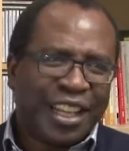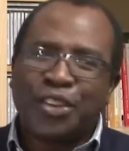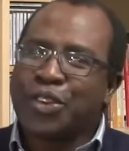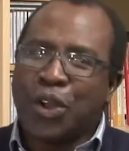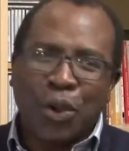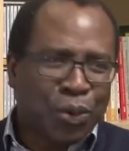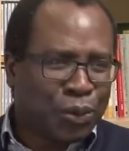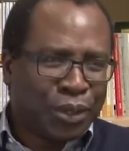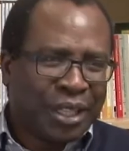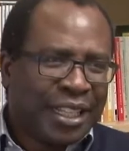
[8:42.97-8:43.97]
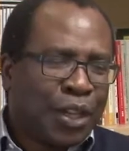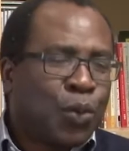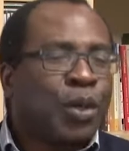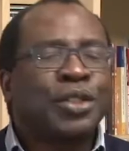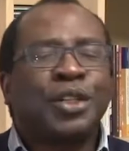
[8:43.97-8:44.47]
No.
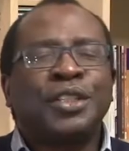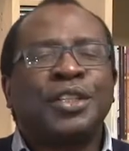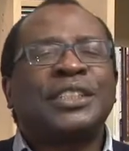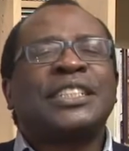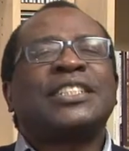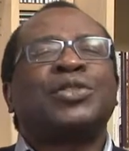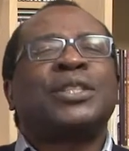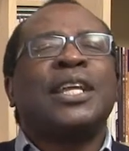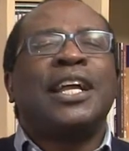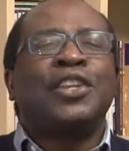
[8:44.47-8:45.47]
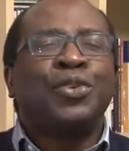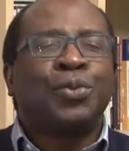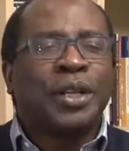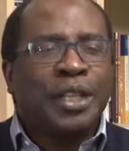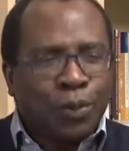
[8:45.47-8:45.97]
What God does is to tell you
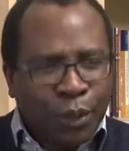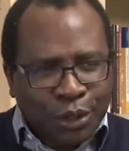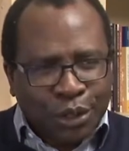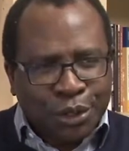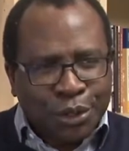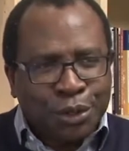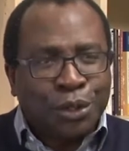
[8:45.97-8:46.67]
what he wants you to do.